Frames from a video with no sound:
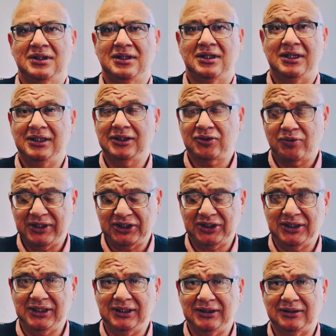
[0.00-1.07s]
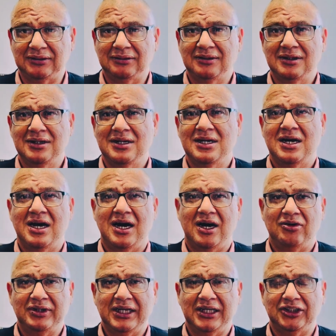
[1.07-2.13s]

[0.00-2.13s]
The real question is, how can